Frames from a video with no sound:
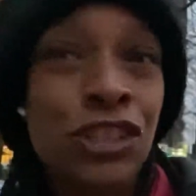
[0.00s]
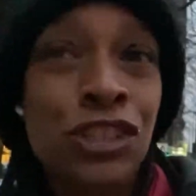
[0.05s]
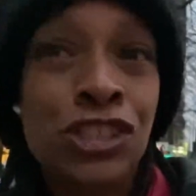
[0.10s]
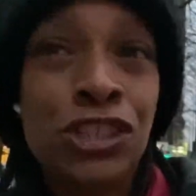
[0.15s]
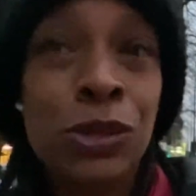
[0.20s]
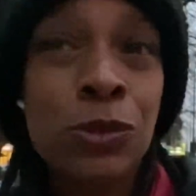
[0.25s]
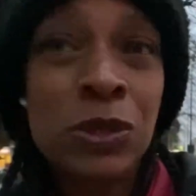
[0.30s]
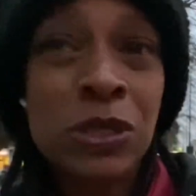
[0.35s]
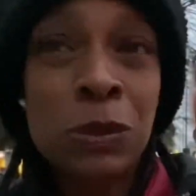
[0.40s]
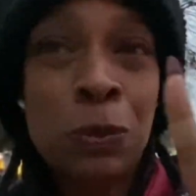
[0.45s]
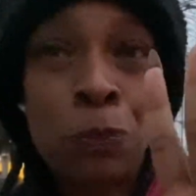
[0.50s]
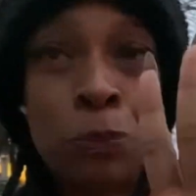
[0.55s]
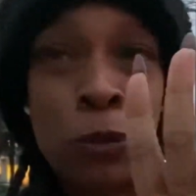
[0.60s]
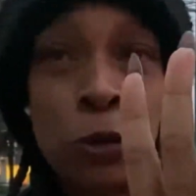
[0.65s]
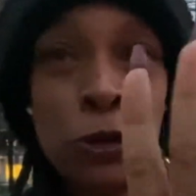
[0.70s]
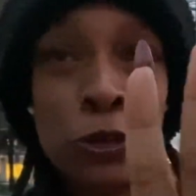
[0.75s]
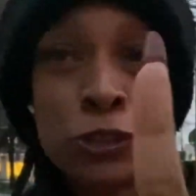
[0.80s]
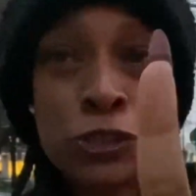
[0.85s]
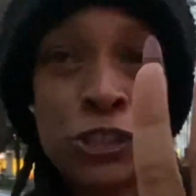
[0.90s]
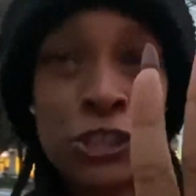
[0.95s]
was
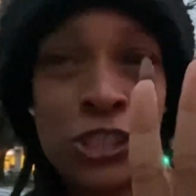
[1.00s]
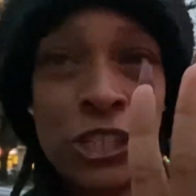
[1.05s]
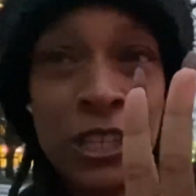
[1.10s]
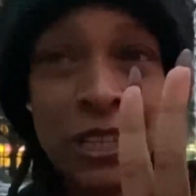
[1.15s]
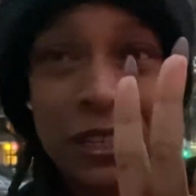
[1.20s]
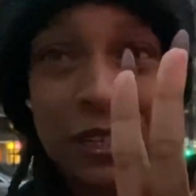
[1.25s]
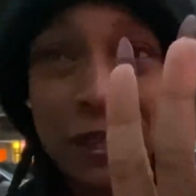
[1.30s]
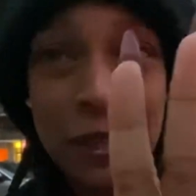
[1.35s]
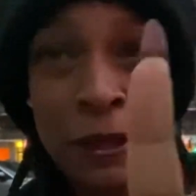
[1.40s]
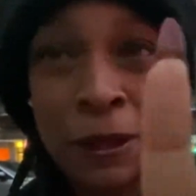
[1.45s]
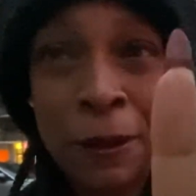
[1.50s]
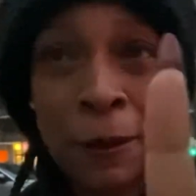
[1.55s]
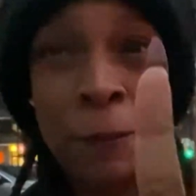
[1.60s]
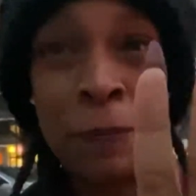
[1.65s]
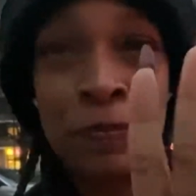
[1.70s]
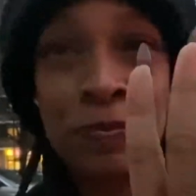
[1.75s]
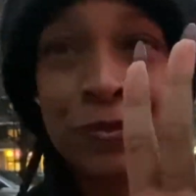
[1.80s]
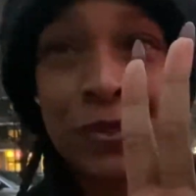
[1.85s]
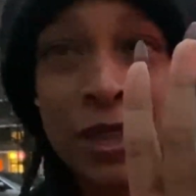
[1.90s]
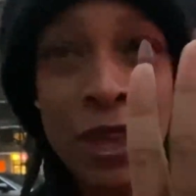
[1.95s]
pushing
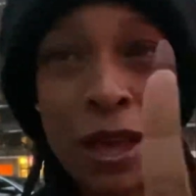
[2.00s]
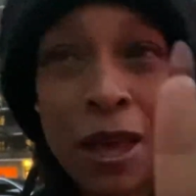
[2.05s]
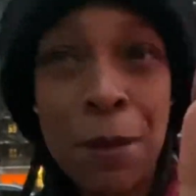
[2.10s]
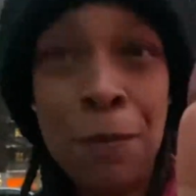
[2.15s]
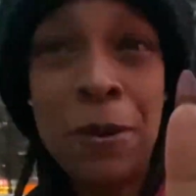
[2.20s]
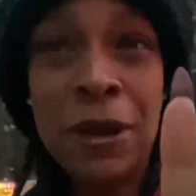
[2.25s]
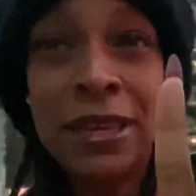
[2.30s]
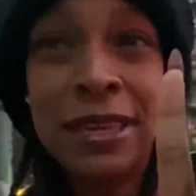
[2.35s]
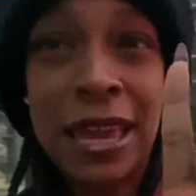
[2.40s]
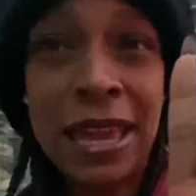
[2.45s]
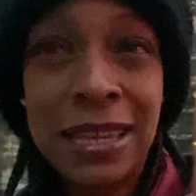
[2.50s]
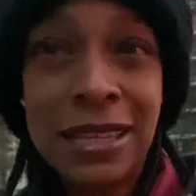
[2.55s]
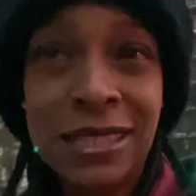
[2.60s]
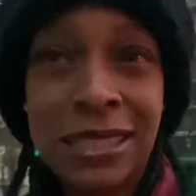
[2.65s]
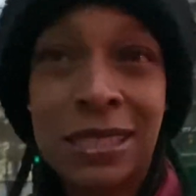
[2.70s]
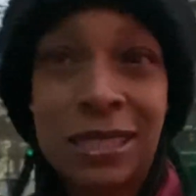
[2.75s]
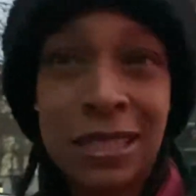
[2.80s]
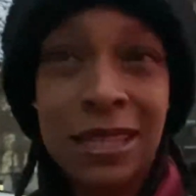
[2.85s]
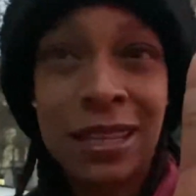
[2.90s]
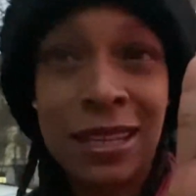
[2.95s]
up
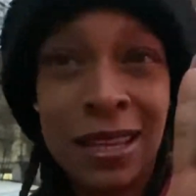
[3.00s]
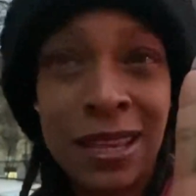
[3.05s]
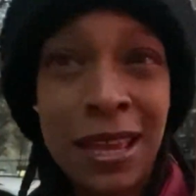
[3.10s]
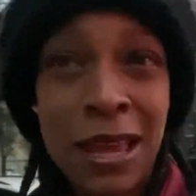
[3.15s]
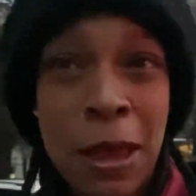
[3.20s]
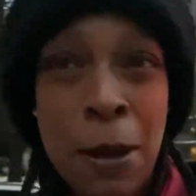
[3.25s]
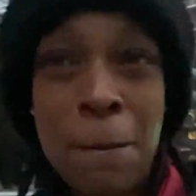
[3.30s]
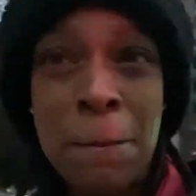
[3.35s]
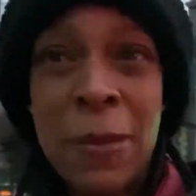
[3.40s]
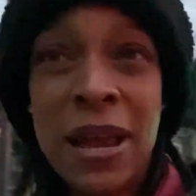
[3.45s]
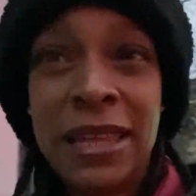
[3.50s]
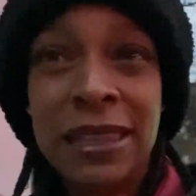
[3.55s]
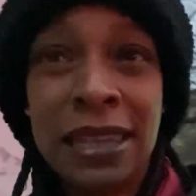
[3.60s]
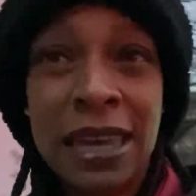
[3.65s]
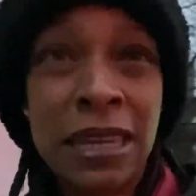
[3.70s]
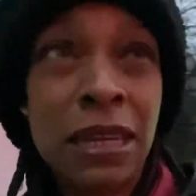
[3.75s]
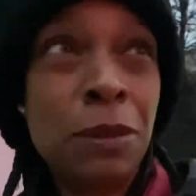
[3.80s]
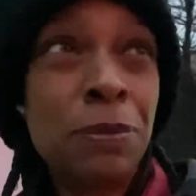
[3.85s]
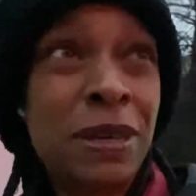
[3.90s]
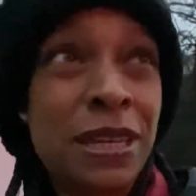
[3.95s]
against my
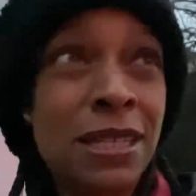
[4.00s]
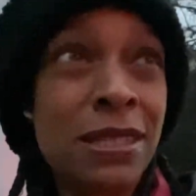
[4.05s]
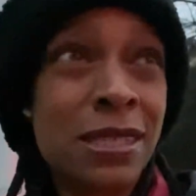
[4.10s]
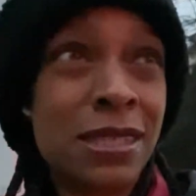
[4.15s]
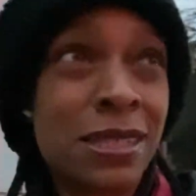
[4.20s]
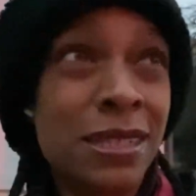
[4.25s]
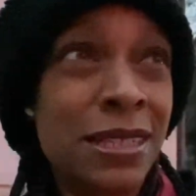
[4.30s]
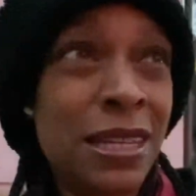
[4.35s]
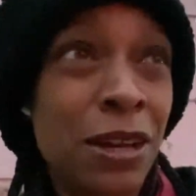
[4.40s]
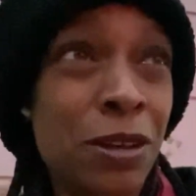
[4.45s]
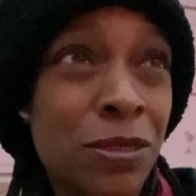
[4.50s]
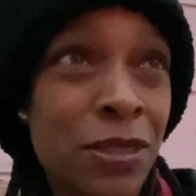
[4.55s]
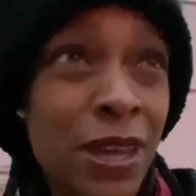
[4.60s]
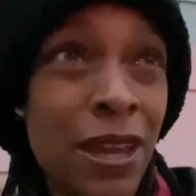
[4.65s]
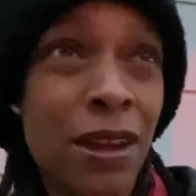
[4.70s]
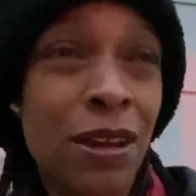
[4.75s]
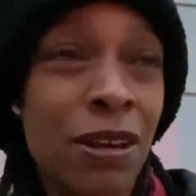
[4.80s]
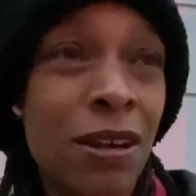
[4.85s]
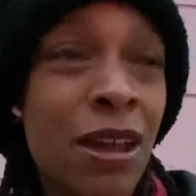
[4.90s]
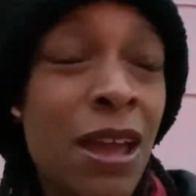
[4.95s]
lady bits down
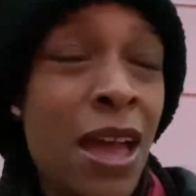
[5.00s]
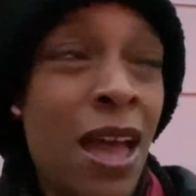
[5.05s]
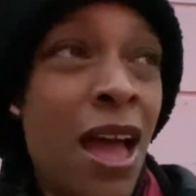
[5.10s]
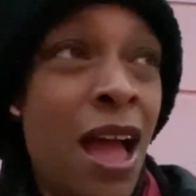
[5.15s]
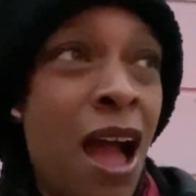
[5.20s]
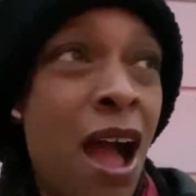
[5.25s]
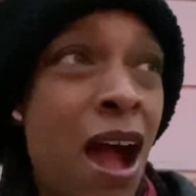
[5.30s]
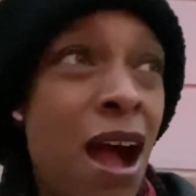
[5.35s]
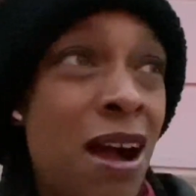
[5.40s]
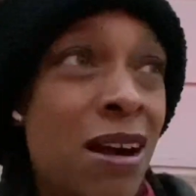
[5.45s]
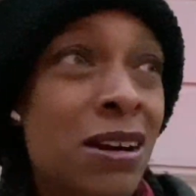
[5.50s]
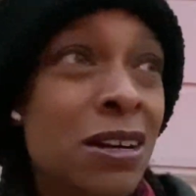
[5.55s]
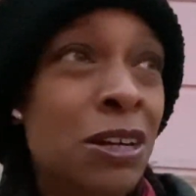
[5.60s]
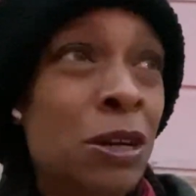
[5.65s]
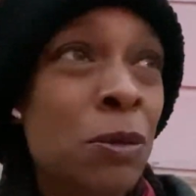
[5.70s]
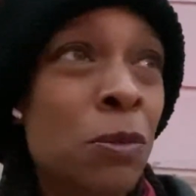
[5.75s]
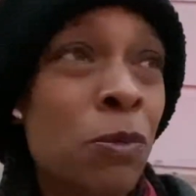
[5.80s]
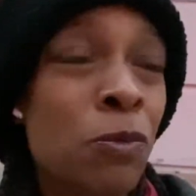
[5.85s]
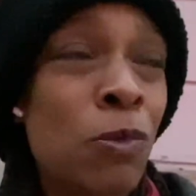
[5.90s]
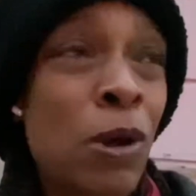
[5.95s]
there
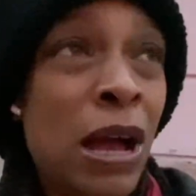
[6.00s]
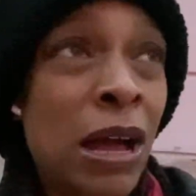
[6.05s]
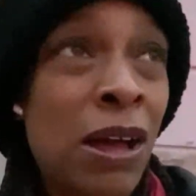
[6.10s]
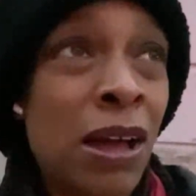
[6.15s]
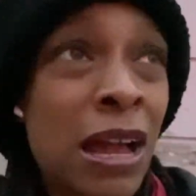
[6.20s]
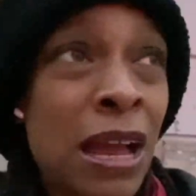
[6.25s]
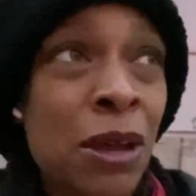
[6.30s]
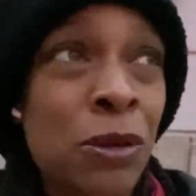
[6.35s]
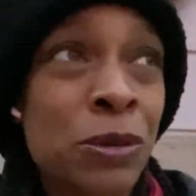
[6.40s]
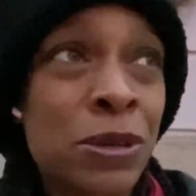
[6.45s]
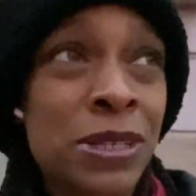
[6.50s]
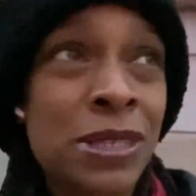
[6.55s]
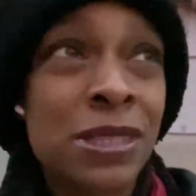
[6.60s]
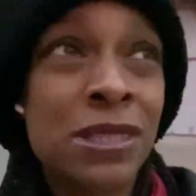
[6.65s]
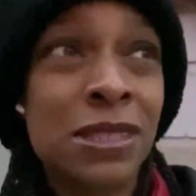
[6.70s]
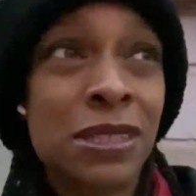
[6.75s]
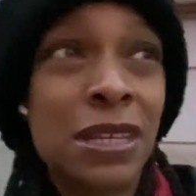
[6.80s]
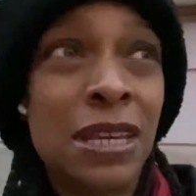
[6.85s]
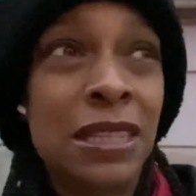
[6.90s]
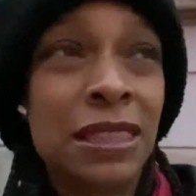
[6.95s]
while I
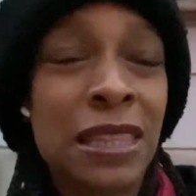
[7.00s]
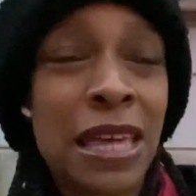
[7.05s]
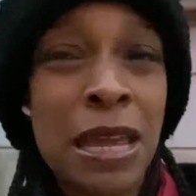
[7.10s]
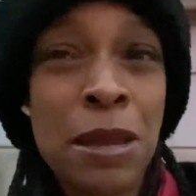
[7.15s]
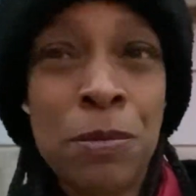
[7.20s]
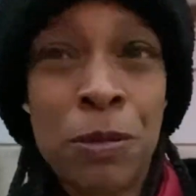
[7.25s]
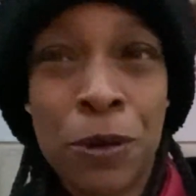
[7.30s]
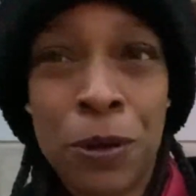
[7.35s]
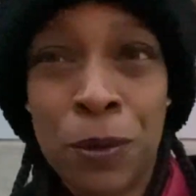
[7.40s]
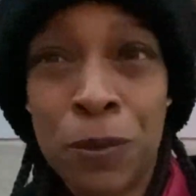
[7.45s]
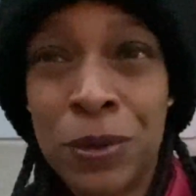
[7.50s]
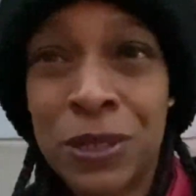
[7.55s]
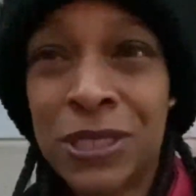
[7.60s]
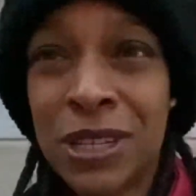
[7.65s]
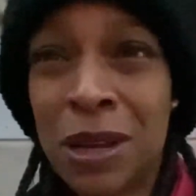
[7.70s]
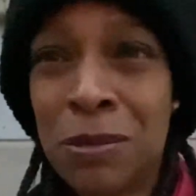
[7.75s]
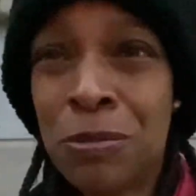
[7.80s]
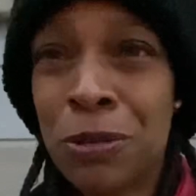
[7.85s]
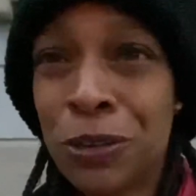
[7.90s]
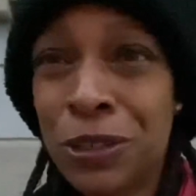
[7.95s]
was in labor, which
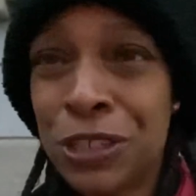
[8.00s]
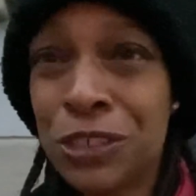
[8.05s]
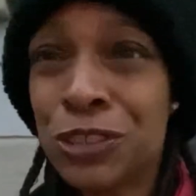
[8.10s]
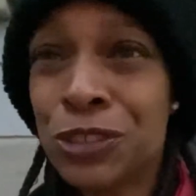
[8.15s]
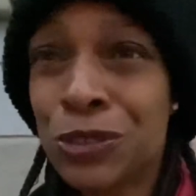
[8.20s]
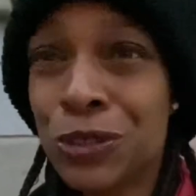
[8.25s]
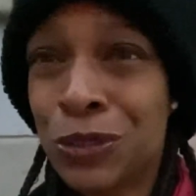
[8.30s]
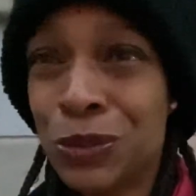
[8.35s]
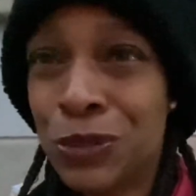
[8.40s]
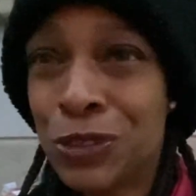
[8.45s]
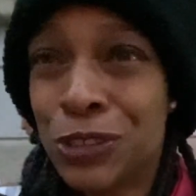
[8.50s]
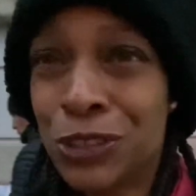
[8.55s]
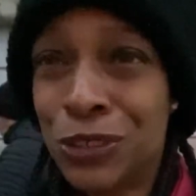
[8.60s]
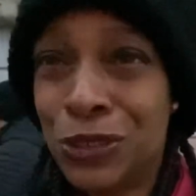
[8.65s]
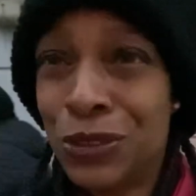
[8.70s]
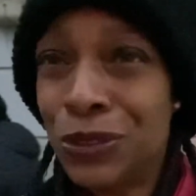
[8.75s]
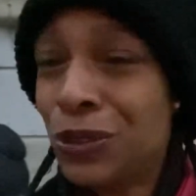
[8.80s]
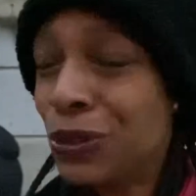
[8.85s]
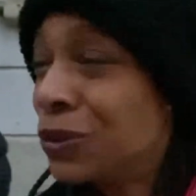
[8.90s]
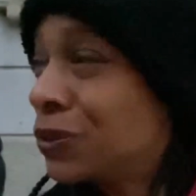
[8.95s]
I'm pretty sure you
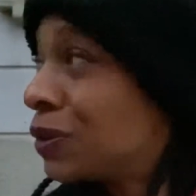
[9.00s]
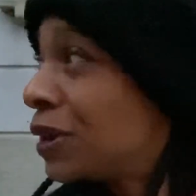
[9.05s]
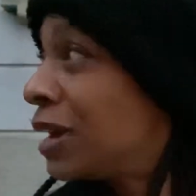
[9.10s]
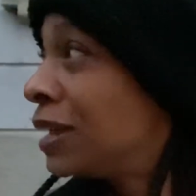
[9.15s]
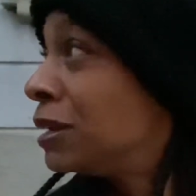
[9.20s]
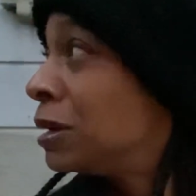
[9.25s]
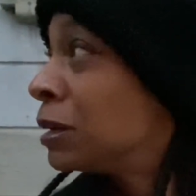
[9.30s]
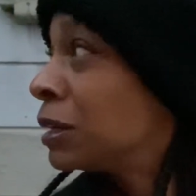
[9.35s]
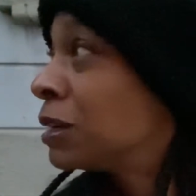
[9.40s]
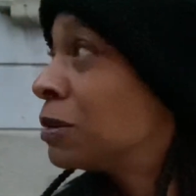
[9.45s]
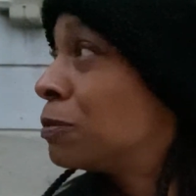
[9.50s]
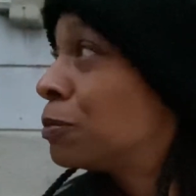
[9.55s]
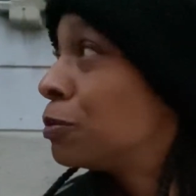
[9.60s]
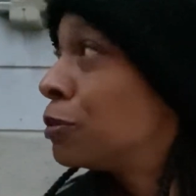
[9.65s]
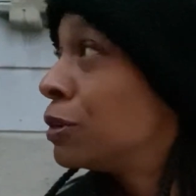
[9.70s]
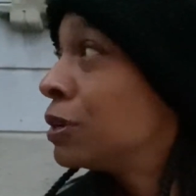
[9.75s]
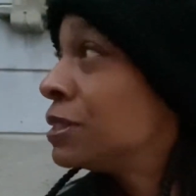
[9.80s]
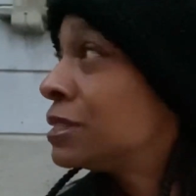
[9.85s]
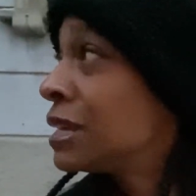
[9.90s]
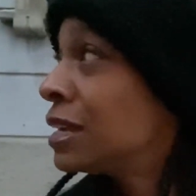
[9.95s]
shouldn't do, and it
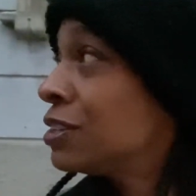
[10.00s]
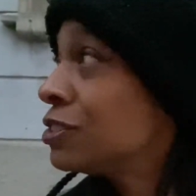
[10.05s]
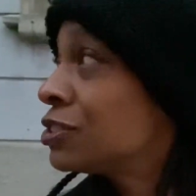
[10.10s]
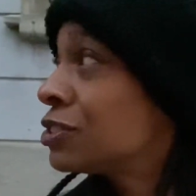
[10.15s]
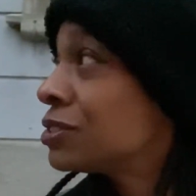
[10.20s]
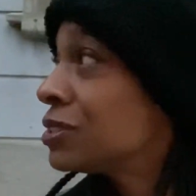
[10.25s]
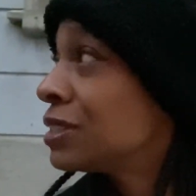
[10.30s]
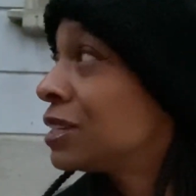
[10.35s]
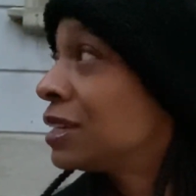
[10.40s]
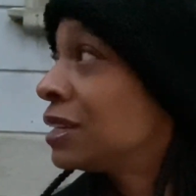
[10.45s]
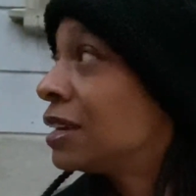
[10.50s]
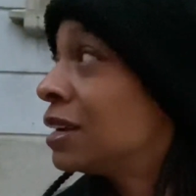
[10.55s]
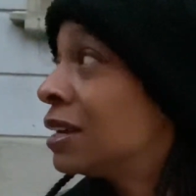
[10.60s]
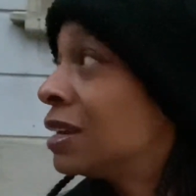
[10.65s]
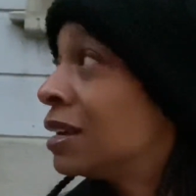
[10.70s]
potentially